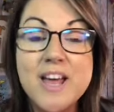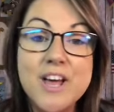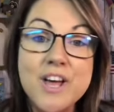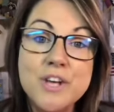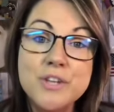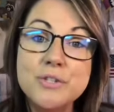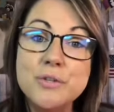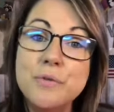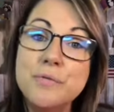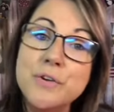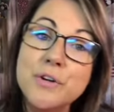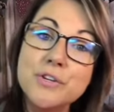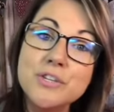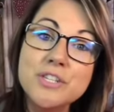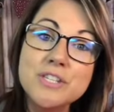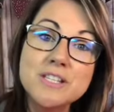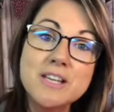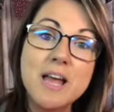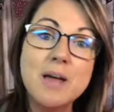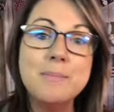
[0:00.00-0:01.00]
So if you're
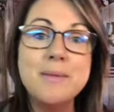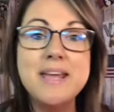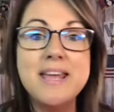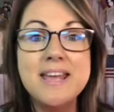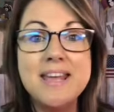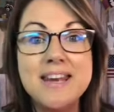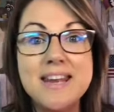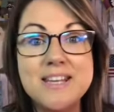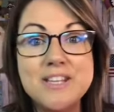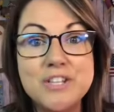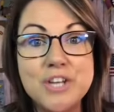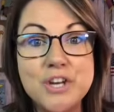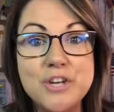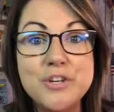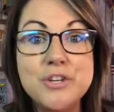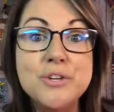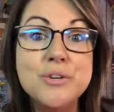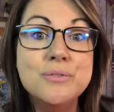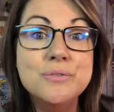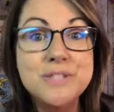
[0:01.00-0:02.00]
just coming in as a
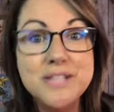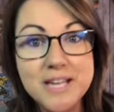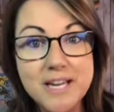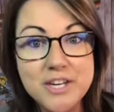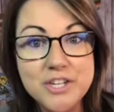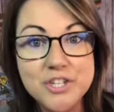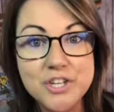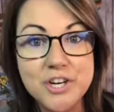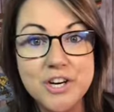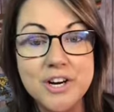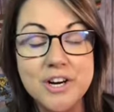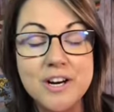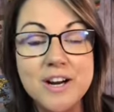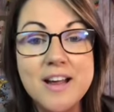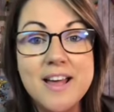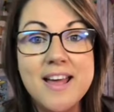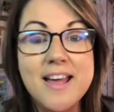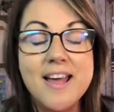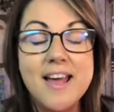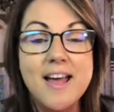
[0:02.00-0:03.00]
new teacher,
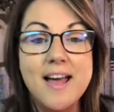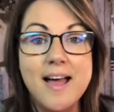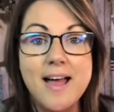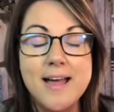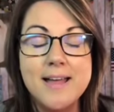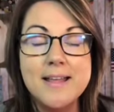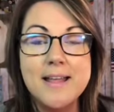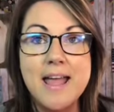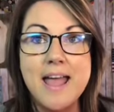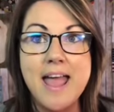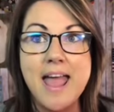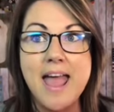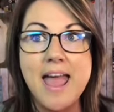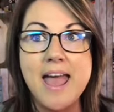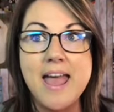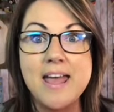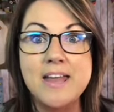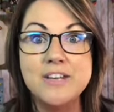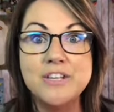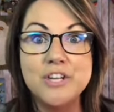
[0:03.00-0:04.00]

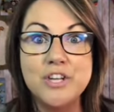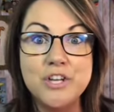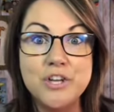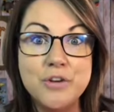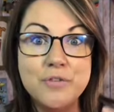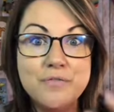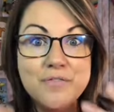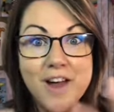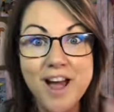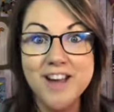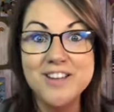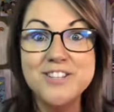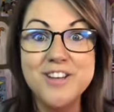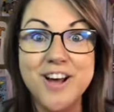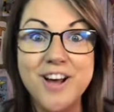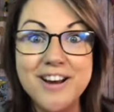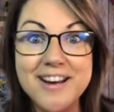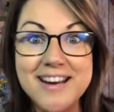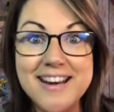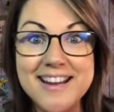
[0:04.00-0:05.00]
and you've not
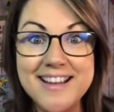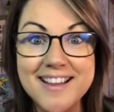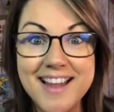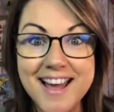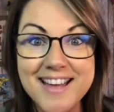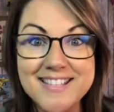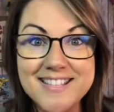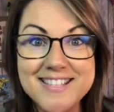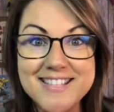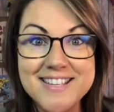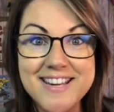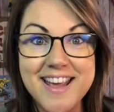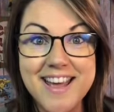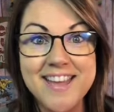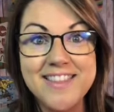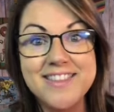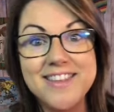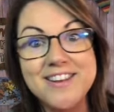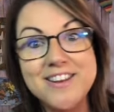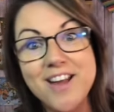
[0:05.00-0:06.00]
taught any classes
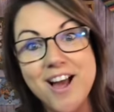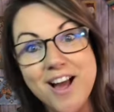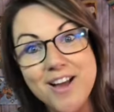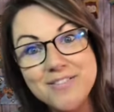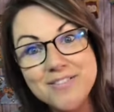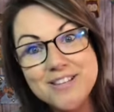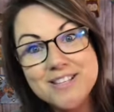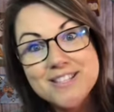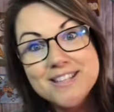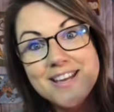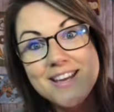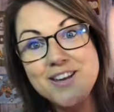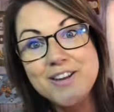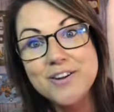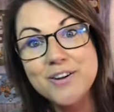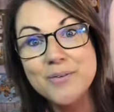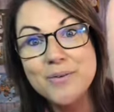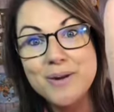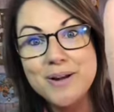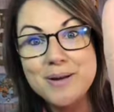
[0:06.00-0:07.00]
yet, then obviously you're
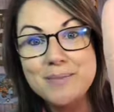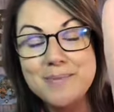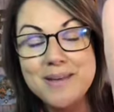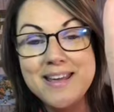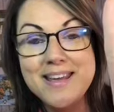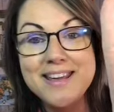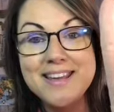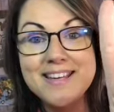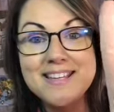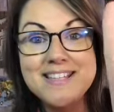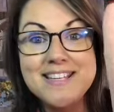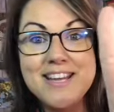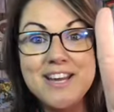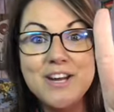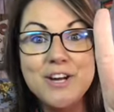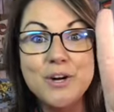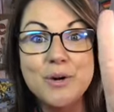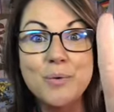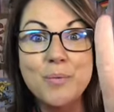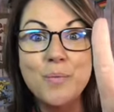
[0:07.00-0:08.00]
going to be in
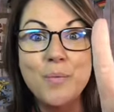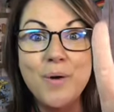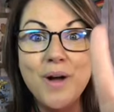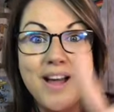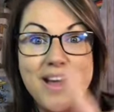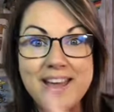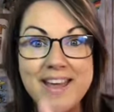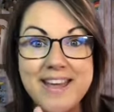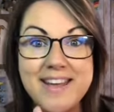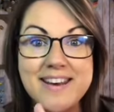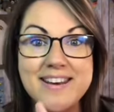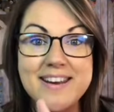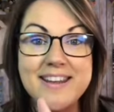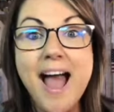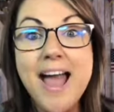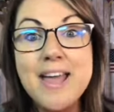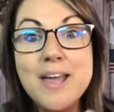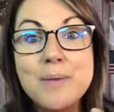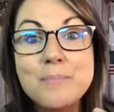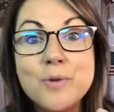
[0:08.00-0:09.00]
tier 1.
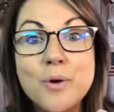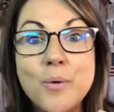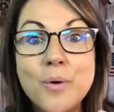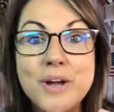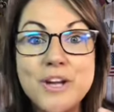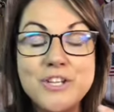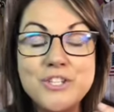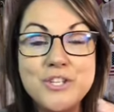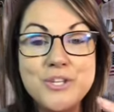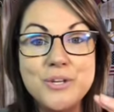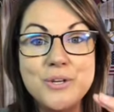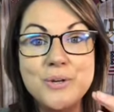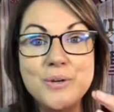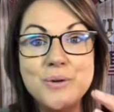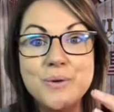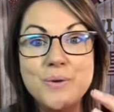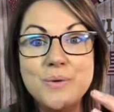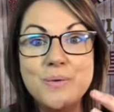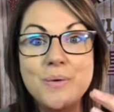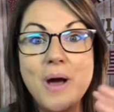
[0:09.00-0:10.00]
I am going
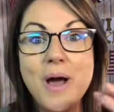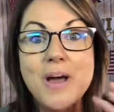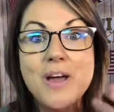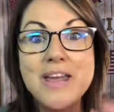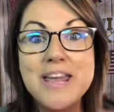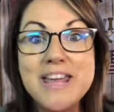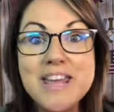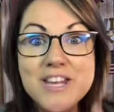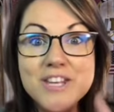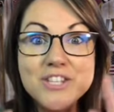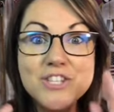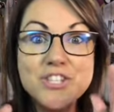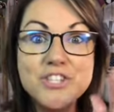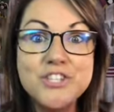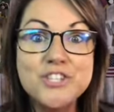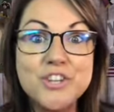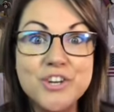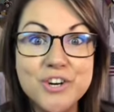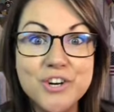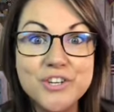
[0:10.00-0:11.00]
to
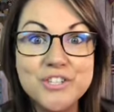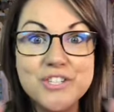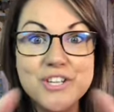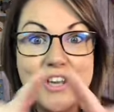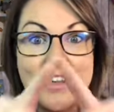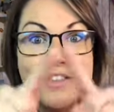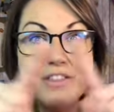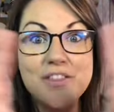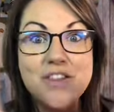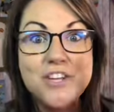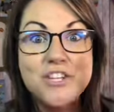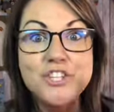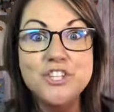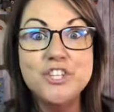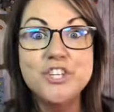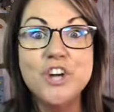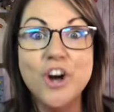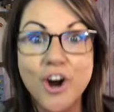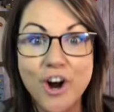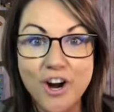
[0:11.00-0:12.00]
insert the
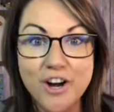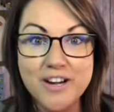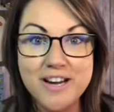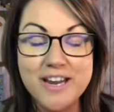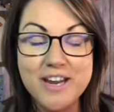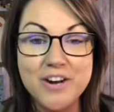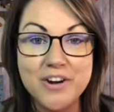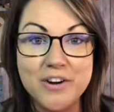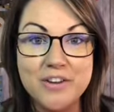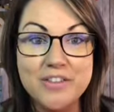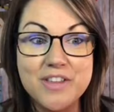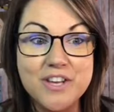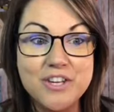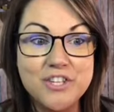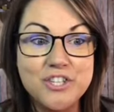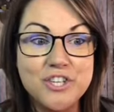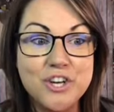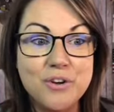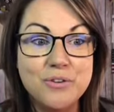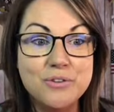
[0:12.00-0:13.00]
chart here that
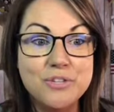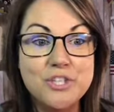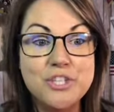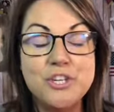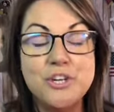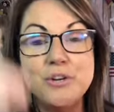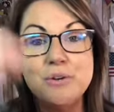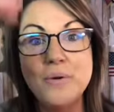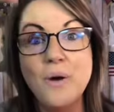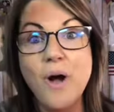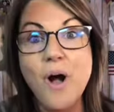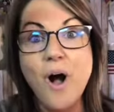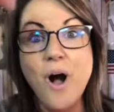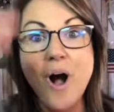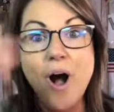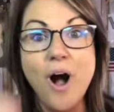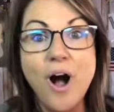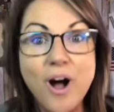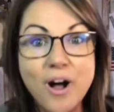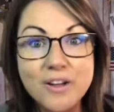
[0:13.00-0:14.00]
shows you
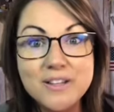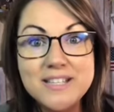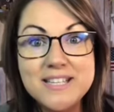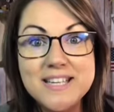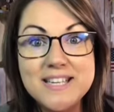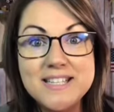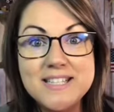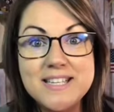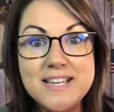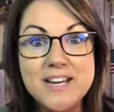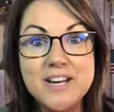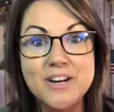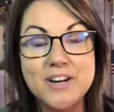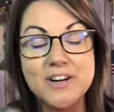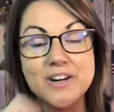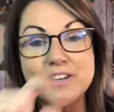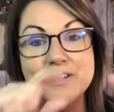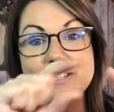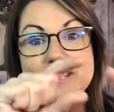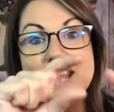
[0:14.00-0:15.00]
all 10
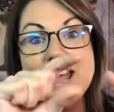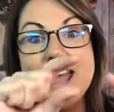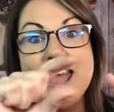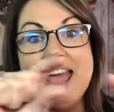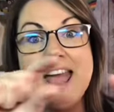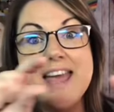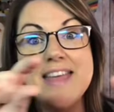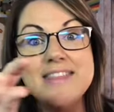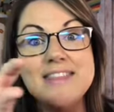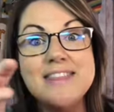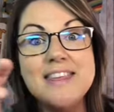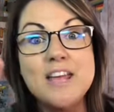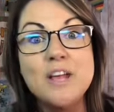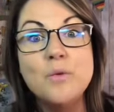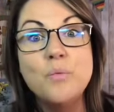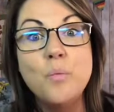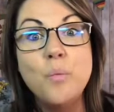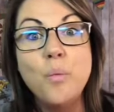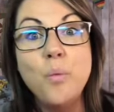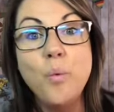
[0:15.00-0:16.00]
tiers and
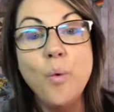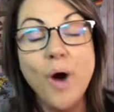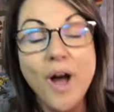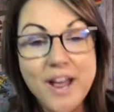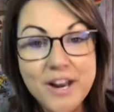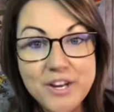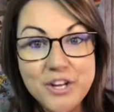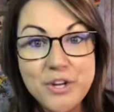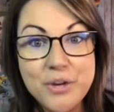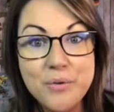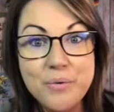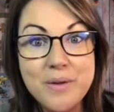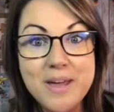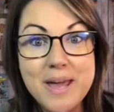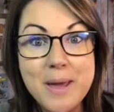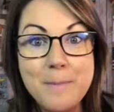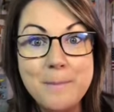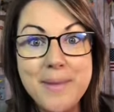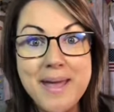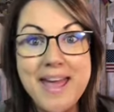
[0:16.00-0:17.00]
then what you
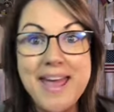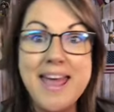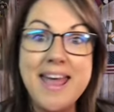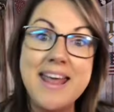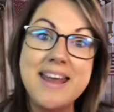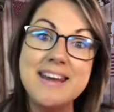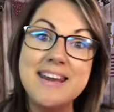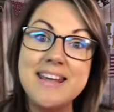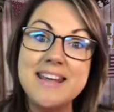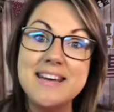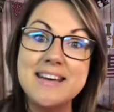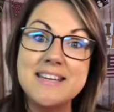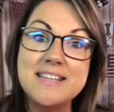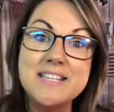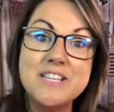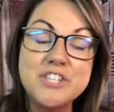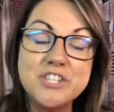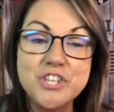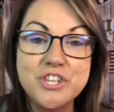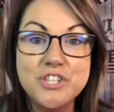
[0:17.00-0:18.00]
get paid in
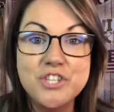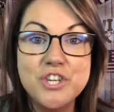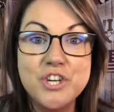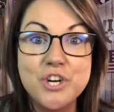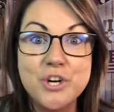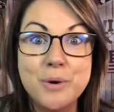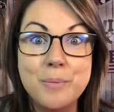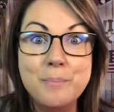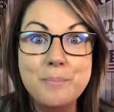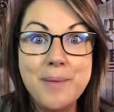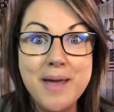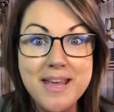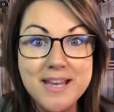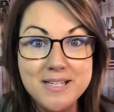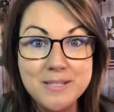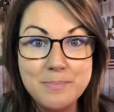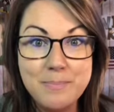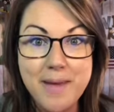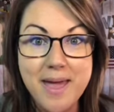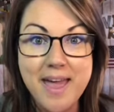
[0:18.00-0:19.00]
addition to your base
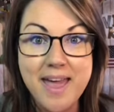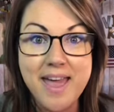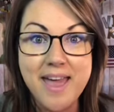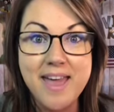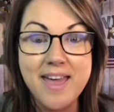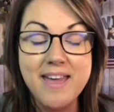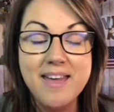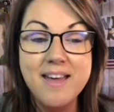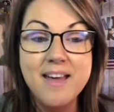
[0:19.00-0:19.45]
pay.